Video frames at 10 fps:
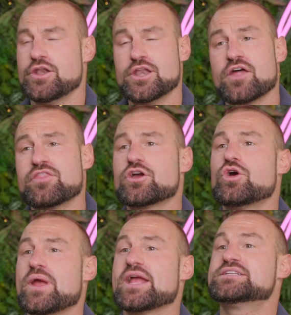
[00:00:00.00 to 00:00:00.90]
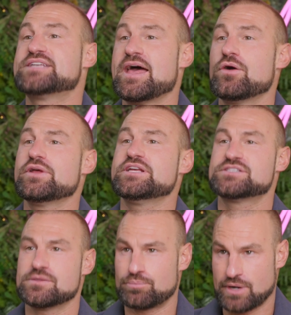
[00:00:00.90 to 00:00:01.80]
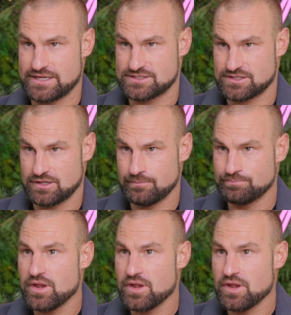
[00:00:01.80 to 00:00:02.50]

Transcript: Another quick tell is the bracelet.